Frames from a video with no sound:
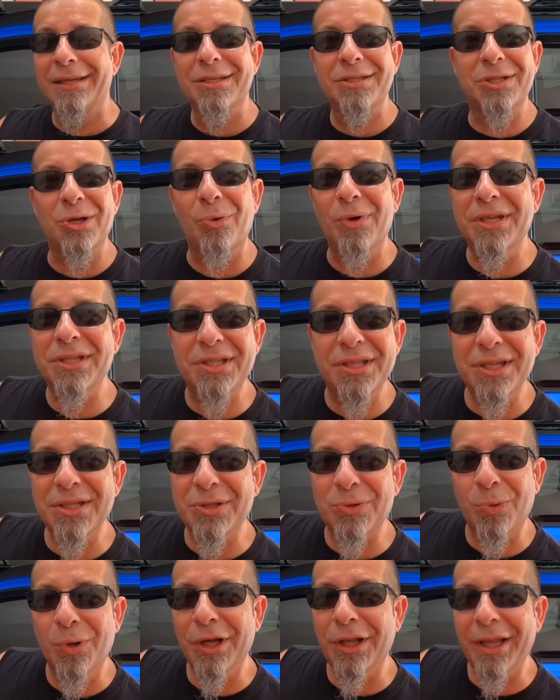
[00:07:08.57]
So is
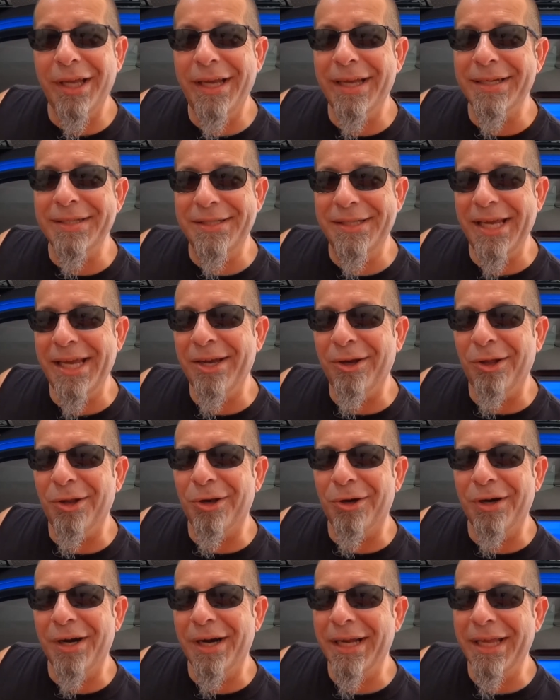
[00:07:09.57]
this really a
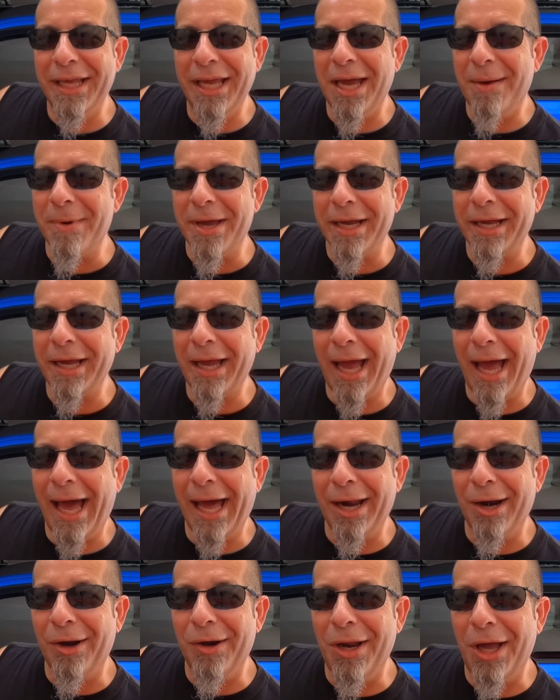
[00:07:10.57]
deal or a gimmick?
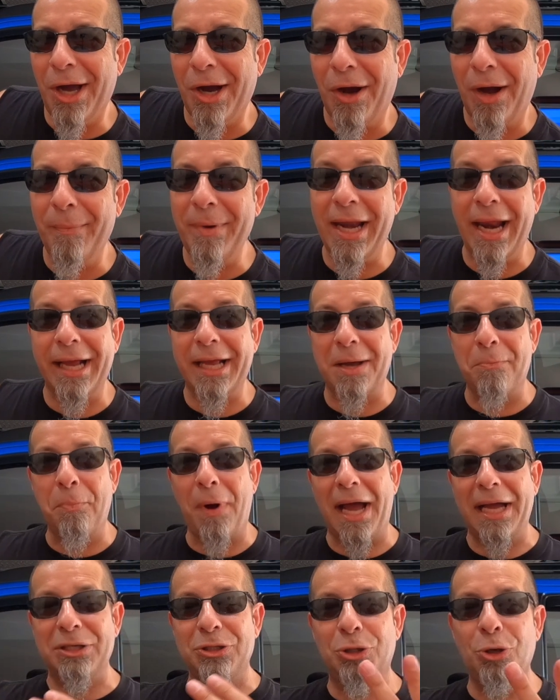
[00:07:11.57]
I don't know. I mean, I can
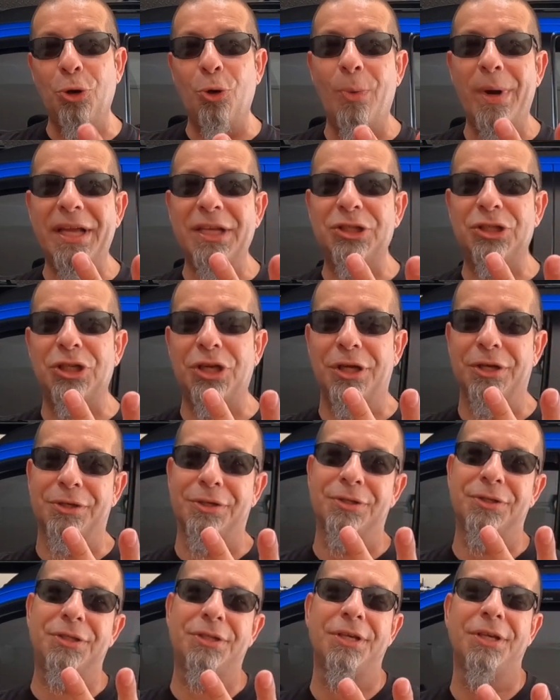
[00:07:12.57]
buy two
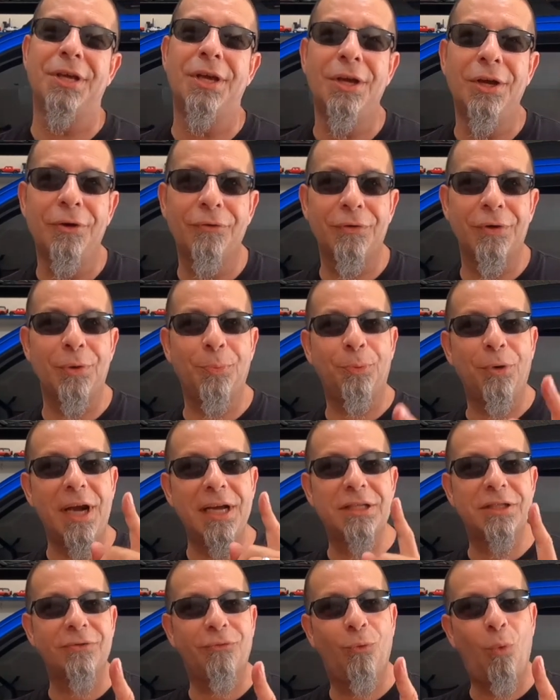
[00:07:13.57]
windshields for the
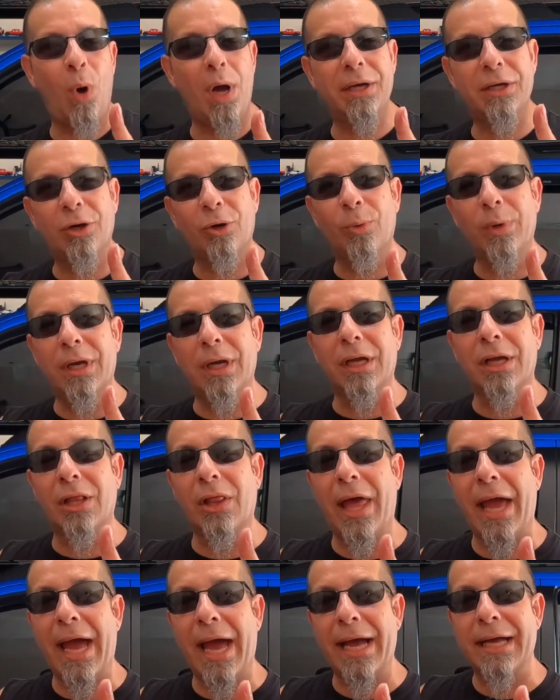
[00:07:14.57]
price of one Gorilla
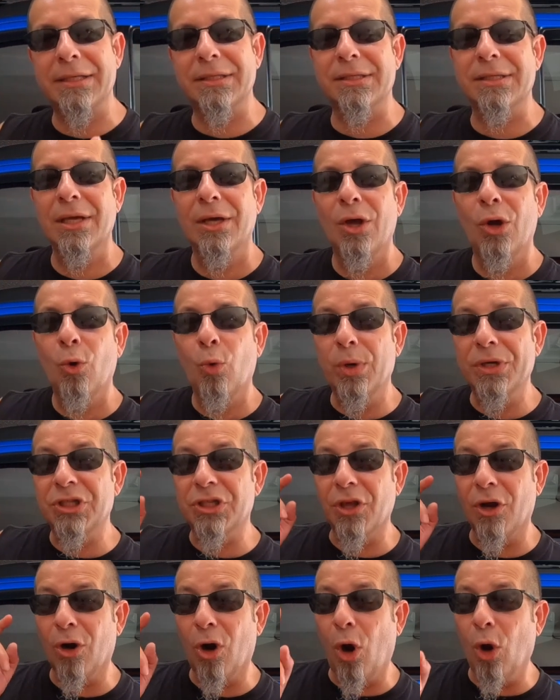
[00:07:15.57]
Glass,
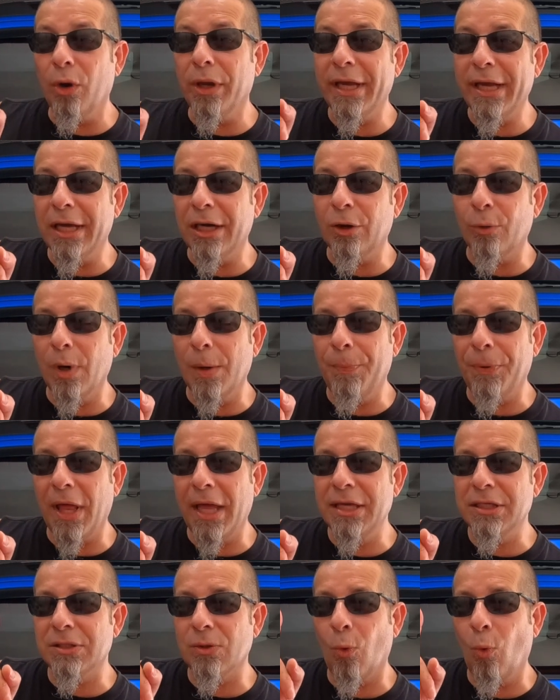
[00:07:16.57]
which they're only going to
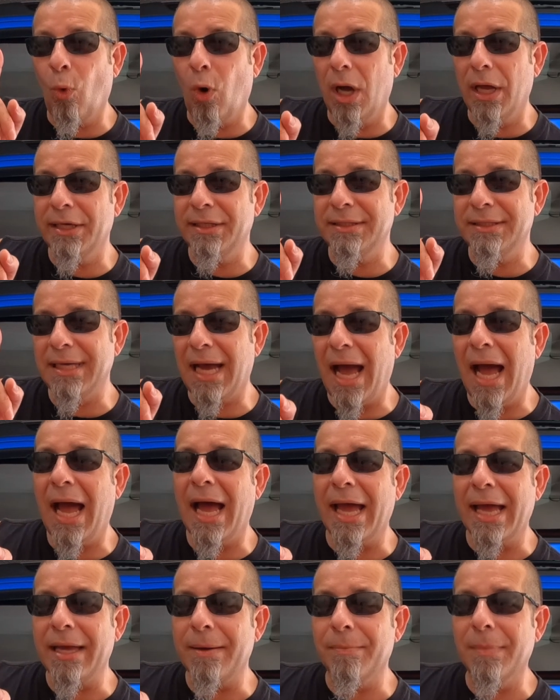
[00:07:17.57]
replace one
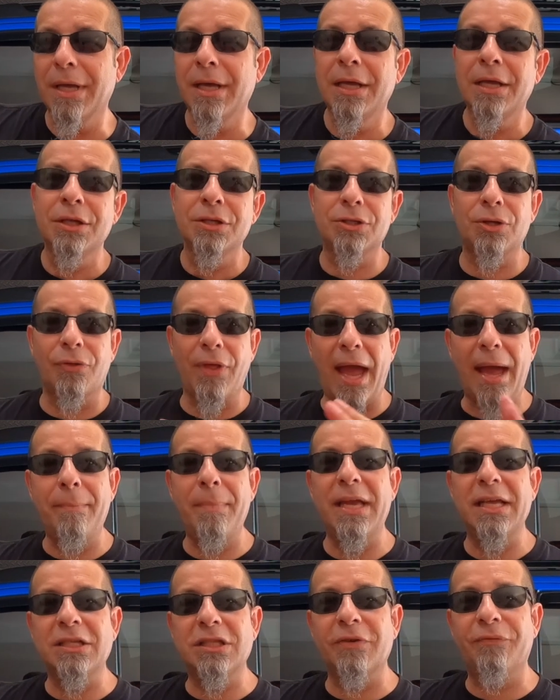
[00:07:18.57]
time. So
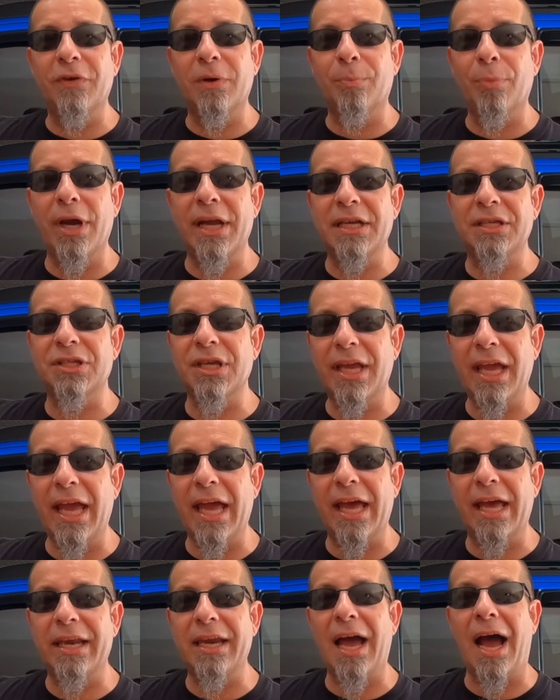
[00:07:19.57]
that means if it breaks
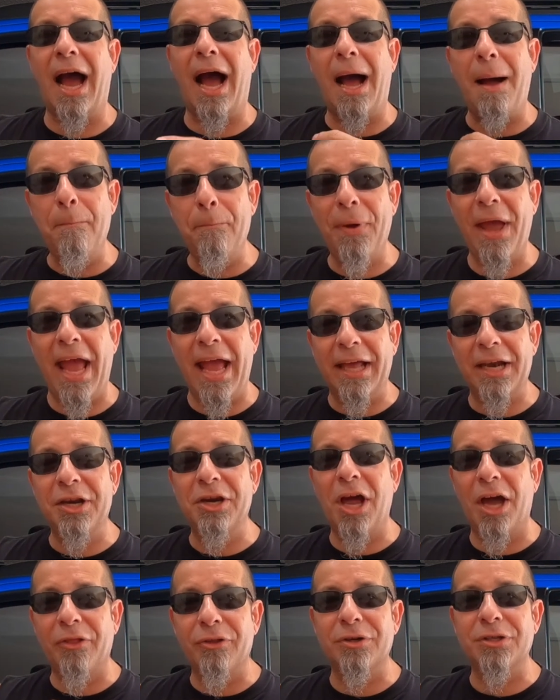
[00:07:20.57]
again, I'm paying
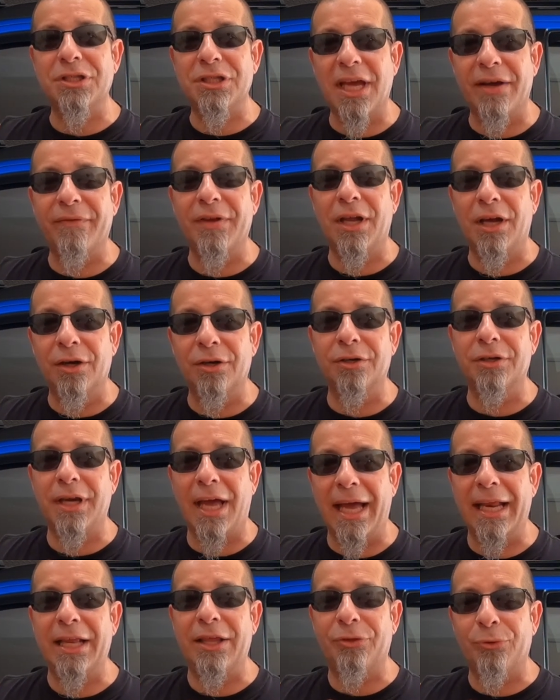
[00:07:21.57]
another seven hundred
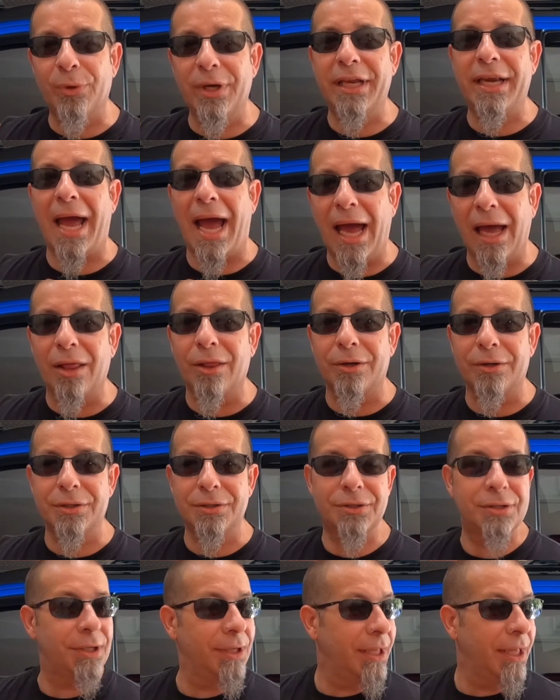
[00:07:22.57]
ninety-three
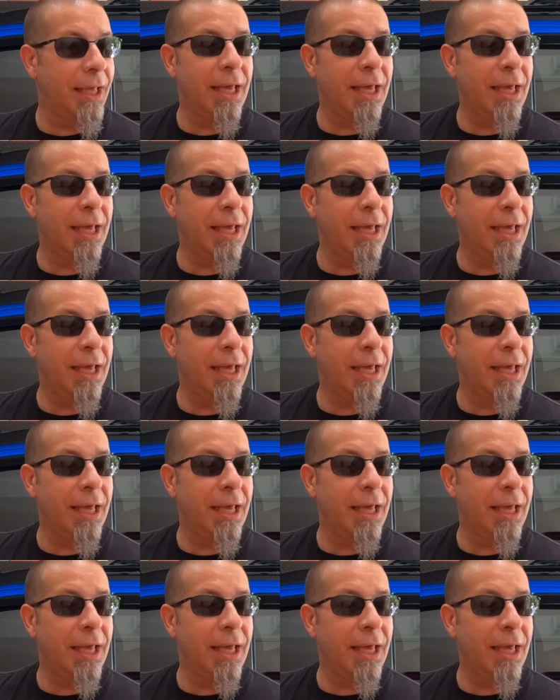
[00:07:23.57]
dollars.